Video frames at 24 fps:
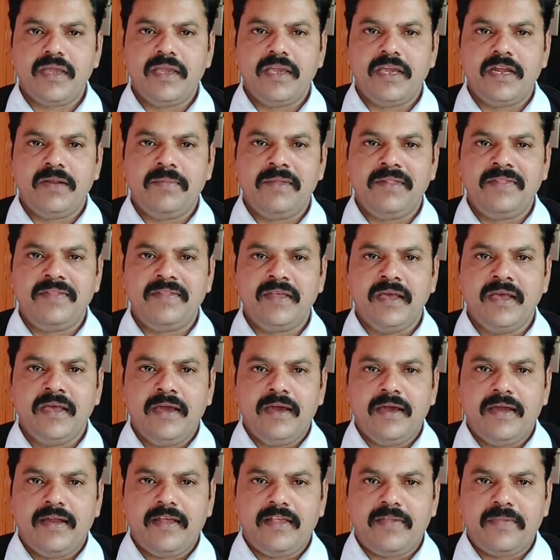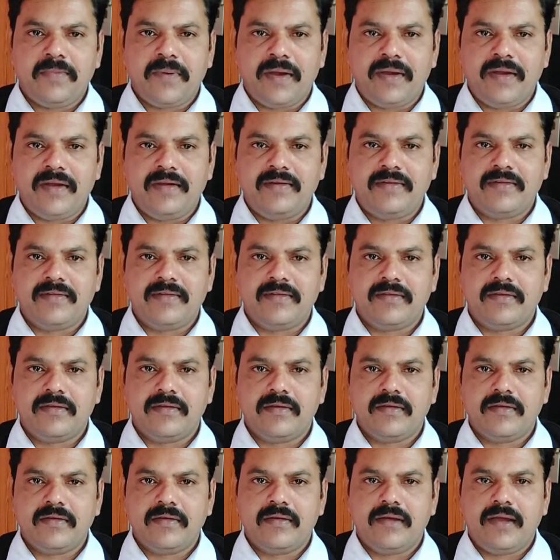Here means respondents.
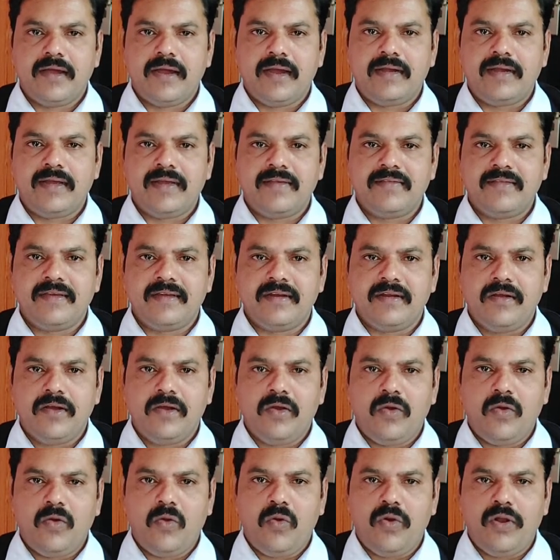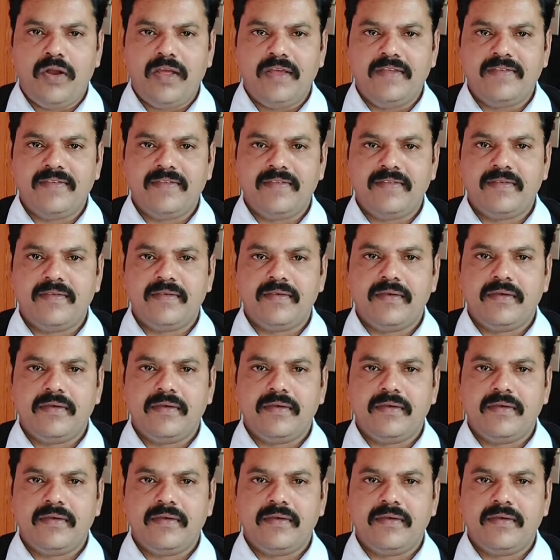Attach the notice